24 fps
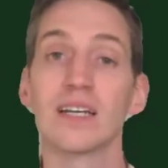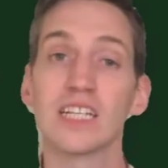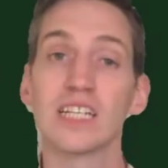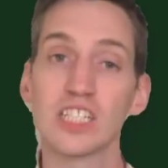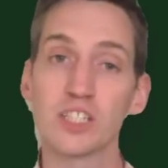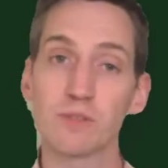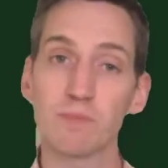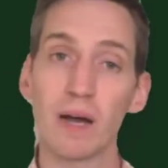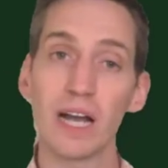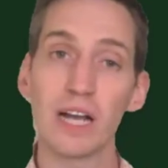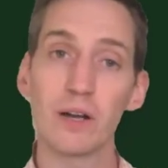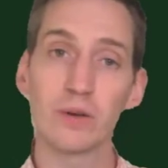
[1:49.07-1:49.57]

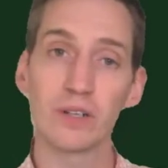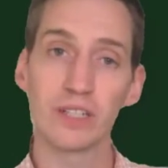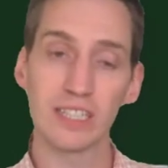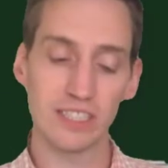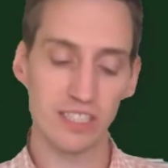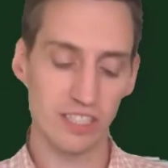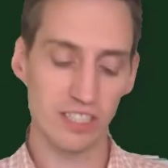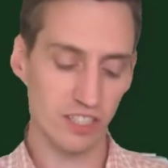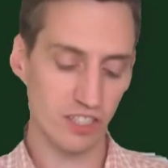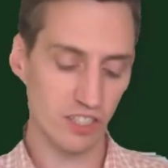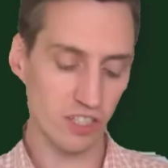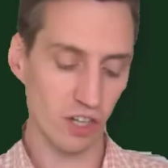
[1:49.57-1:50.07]
Spyware that's
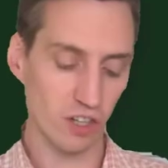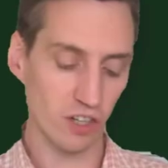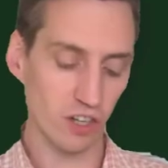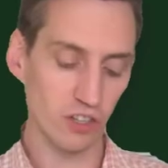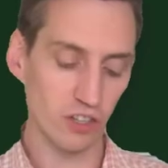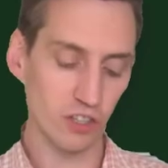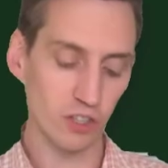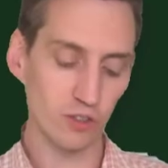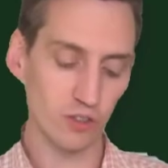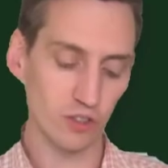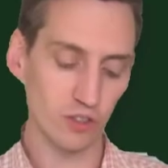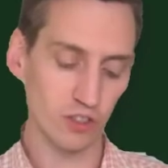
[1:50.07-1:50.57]
installed on the
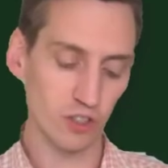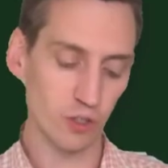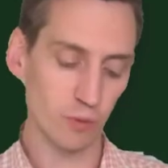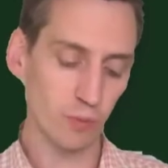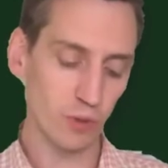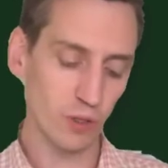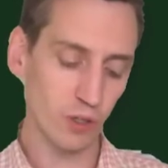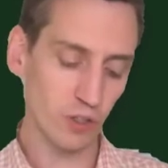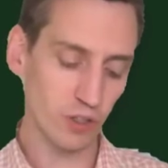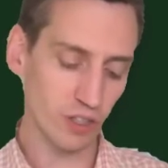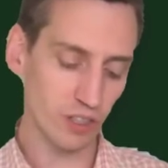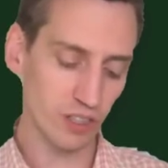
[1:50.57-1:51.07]
user's
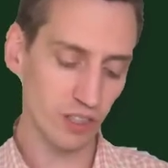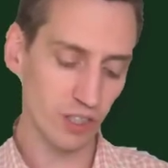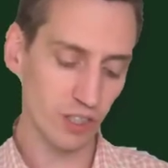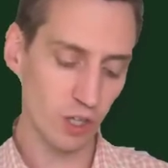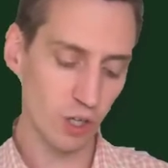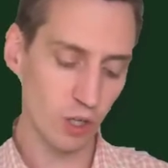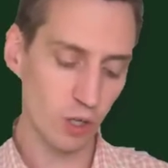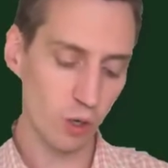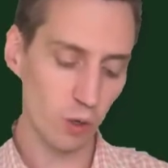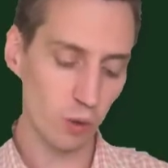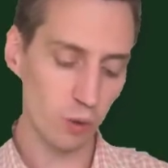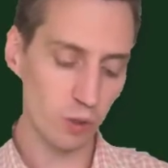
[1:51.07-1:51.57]
computer
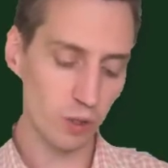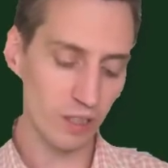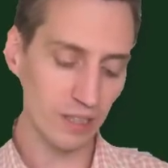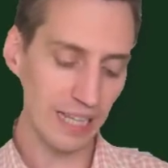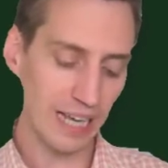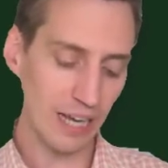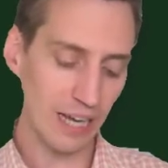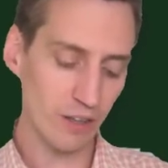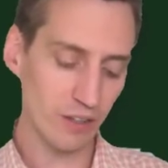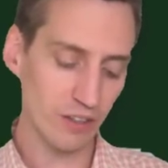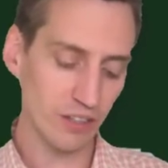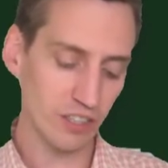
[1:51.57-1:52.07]
will
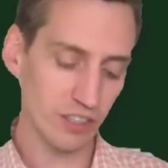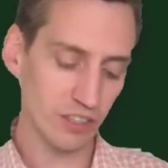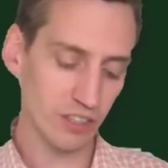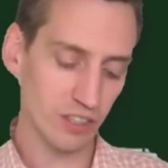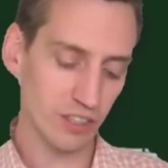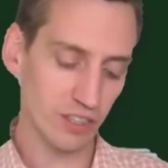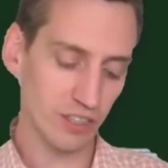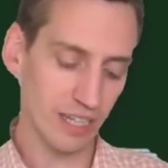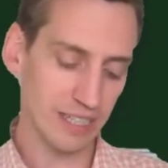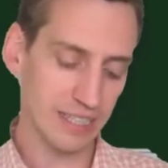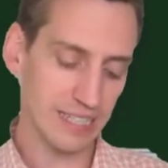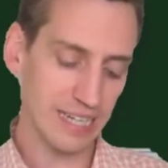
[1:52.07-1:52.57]
allow the
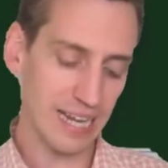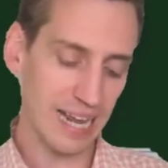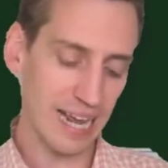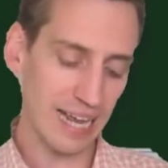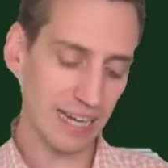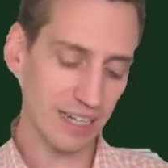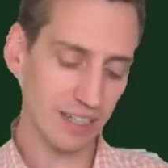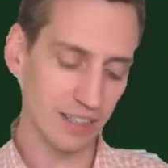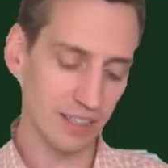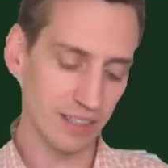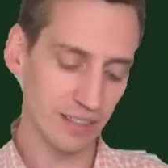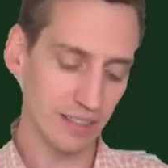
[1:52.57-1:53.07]

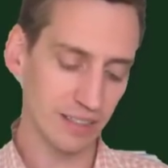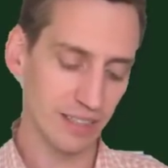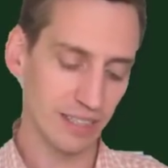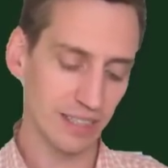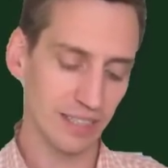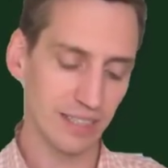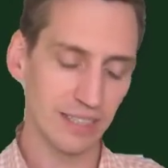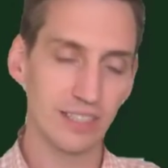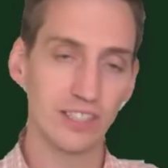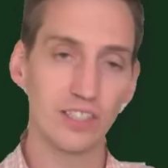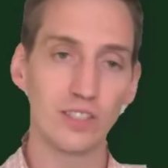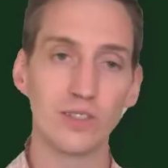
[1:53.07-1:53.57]
attacker
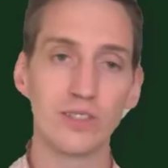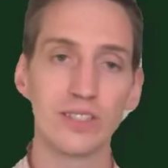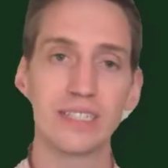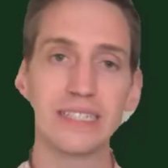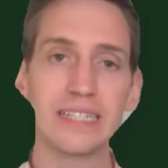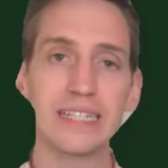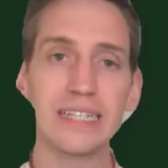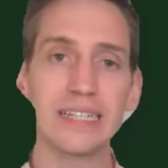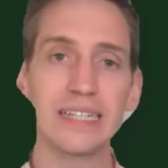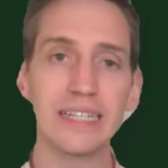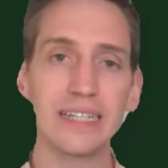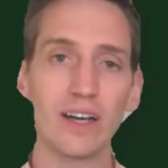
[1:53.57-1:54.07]
to
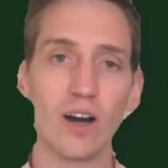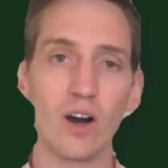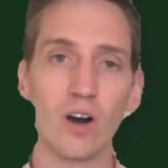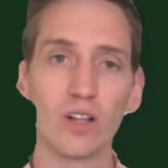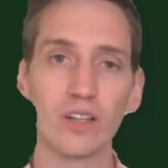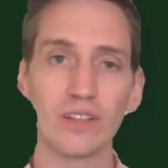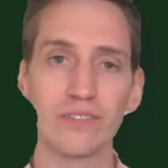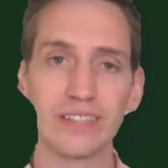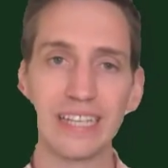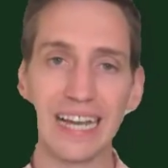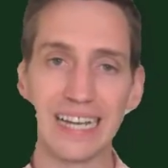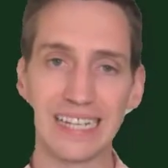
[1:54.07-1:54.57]
see all
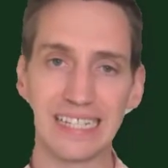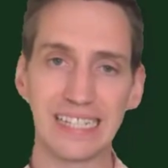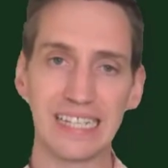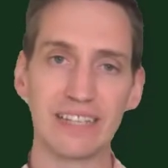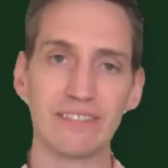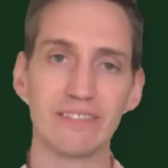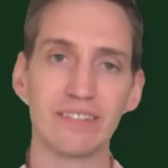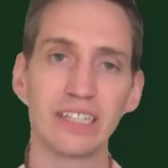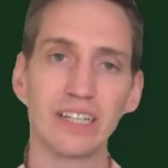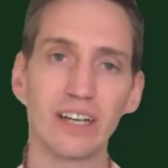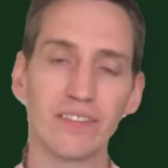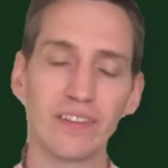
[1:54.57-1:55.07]
of the
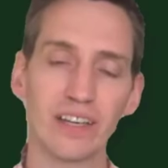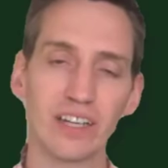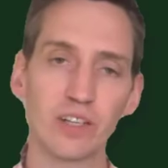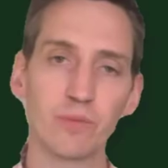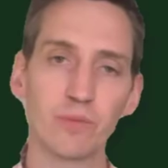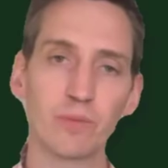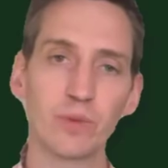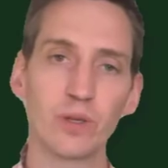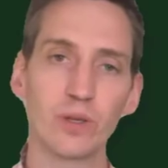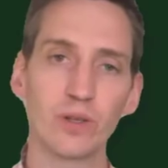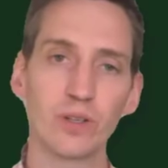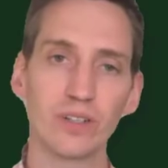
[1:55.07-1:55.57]
activity on that
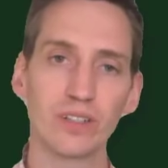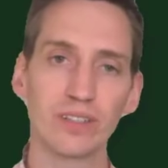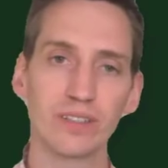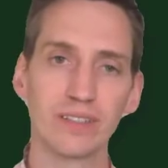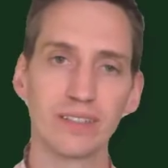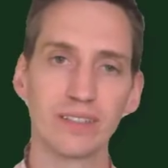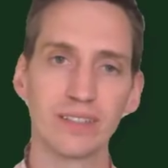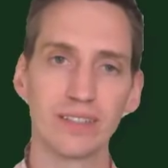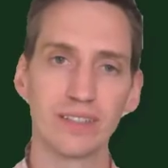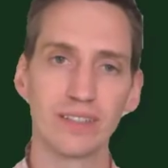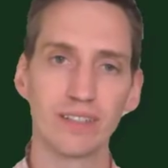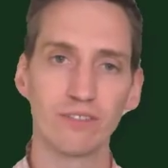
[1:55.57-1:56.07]
computer,
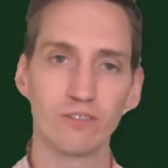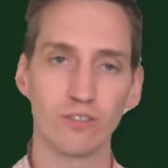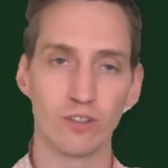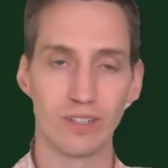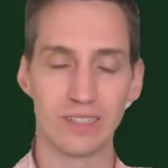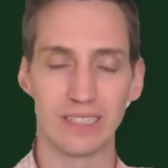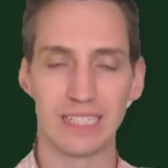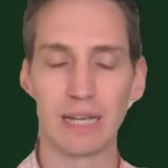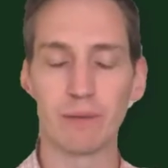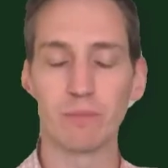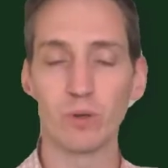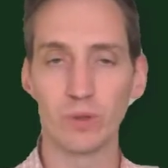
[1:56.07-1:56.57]
for
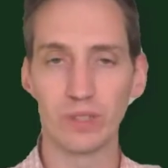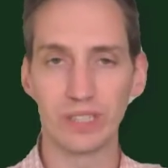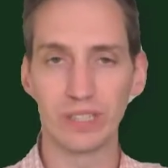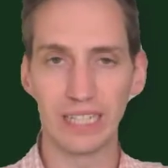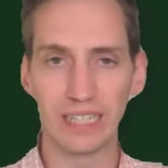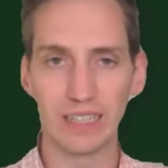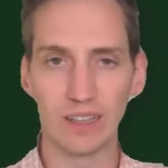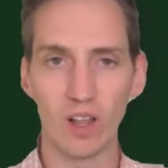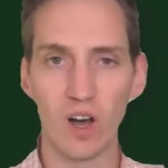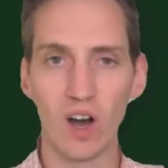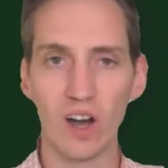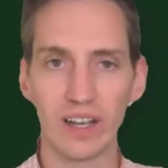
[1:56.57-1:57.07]
example, when they
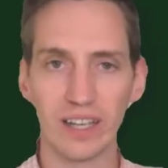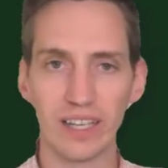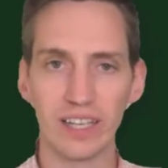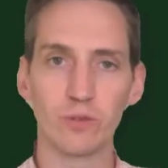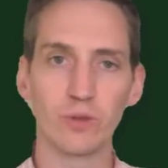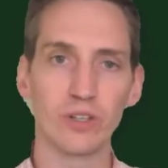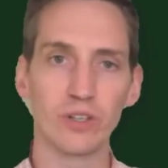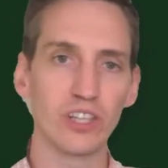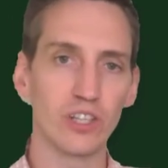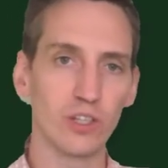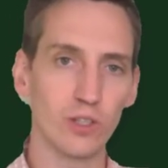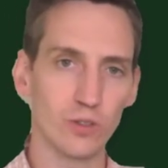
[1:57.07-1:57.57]
log in
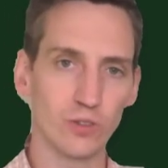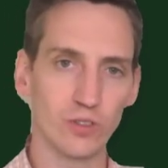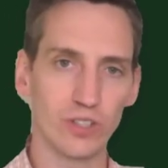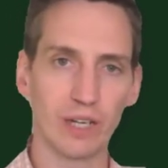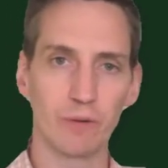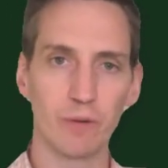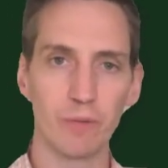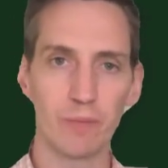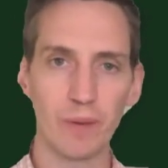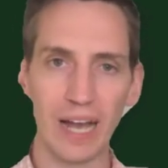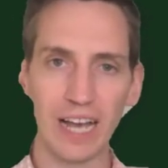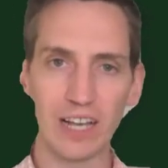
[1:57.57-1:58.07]
with a username
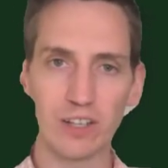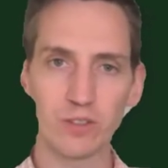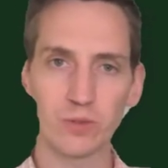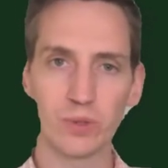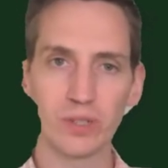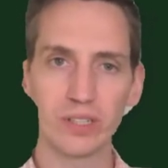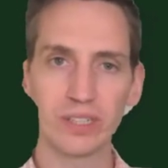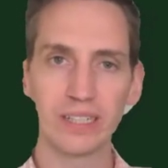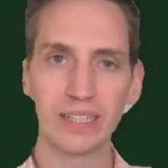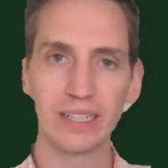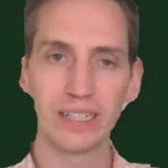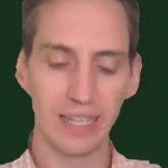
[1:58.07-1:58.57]
and
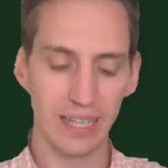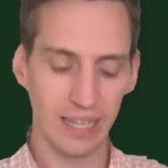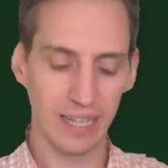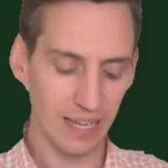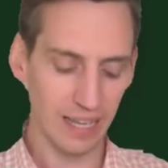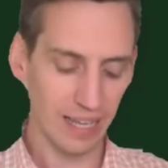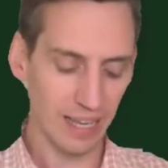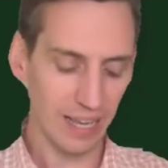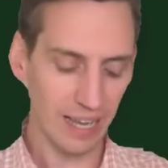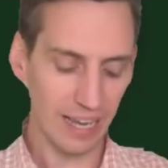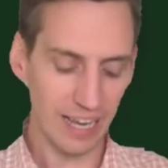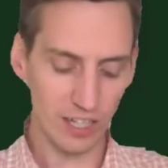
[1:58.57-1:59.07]
password,
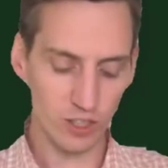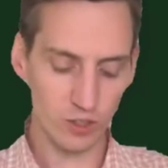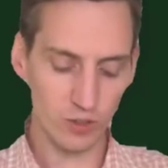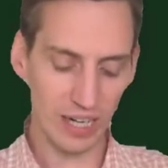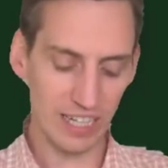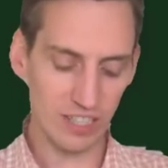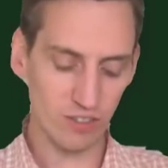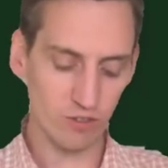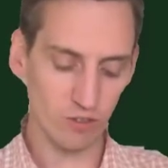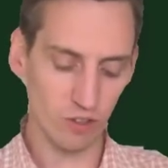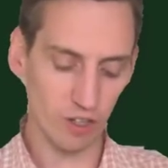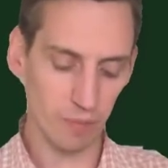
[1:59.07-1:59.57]
and
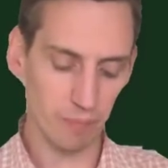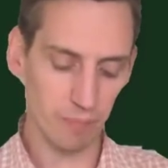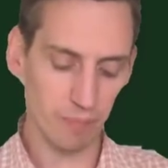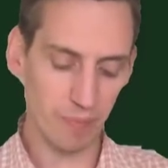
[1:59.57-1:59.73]
transfer it